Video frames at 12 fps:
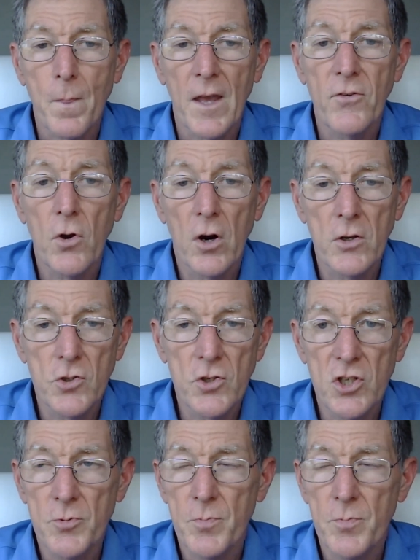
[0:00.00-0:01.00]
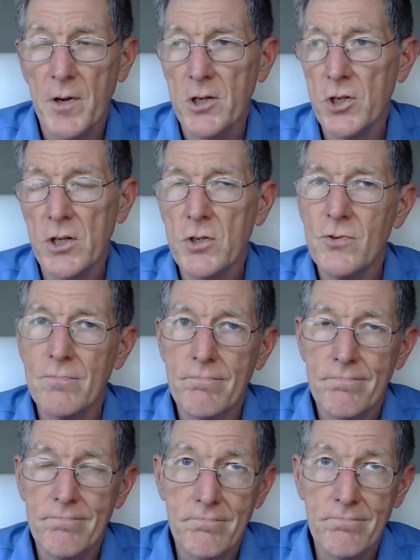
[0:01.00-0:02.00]
if you are using spreadsheets,
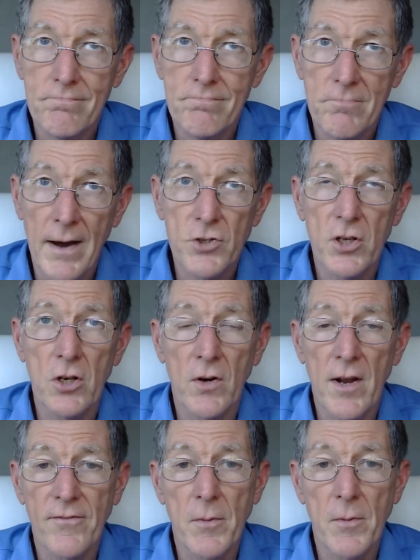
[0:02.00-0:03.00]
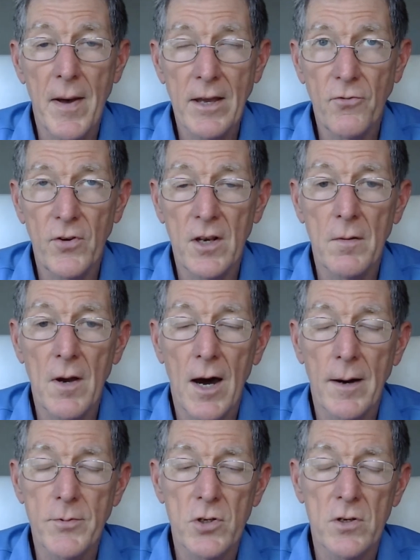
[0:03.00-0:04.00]
obviously you don't have the bank feed
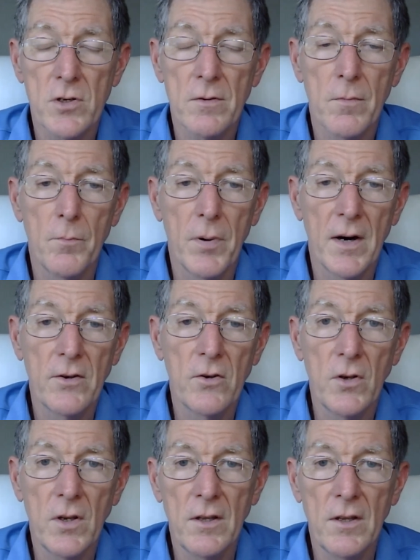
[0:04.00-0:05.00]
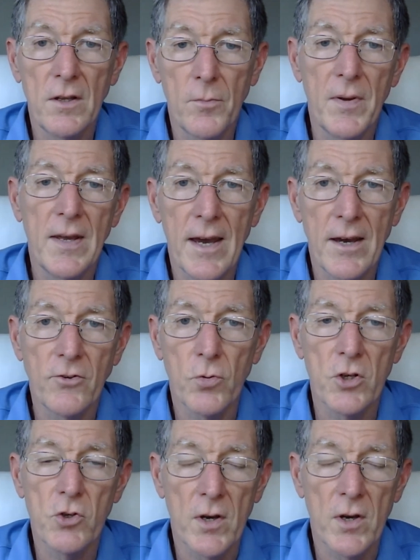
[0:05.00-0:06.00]
option, but you need to be
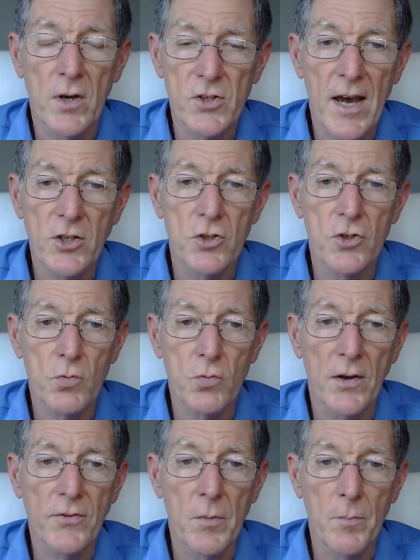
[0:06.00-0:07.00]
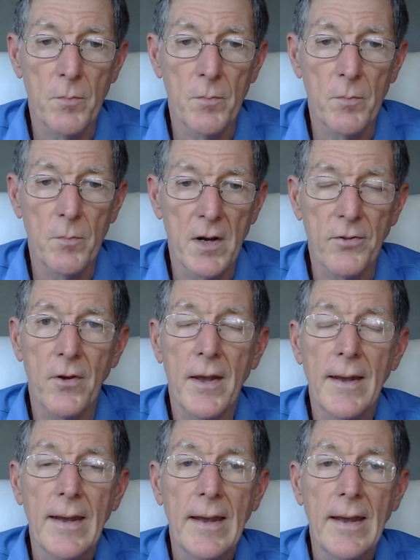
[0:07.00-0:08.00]
entering transactions throughout the month.
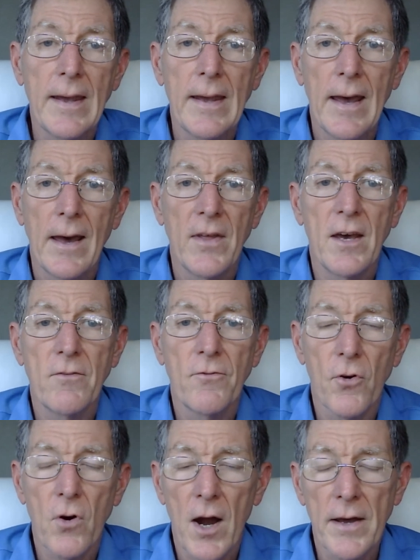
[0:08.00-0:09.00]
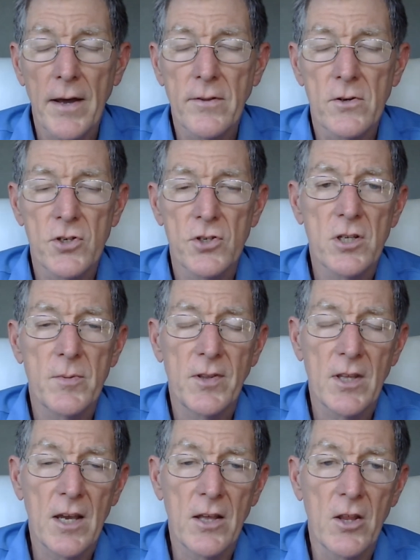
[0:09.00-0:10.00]
And then for either system,
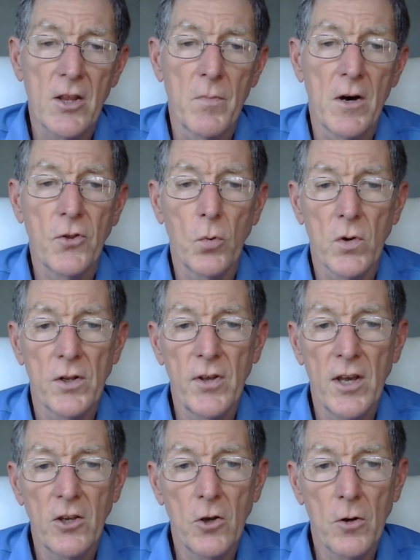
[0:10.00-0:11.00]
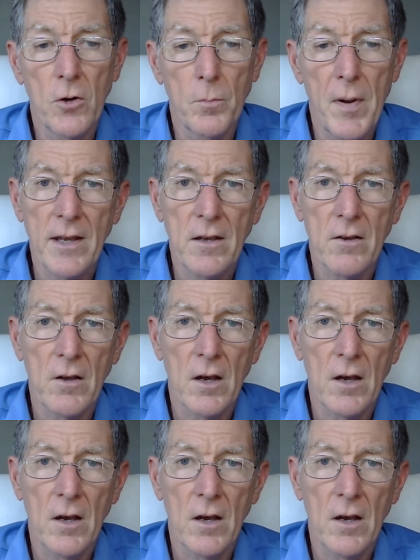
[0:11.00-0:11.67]
at the end of the month, you want to take your bank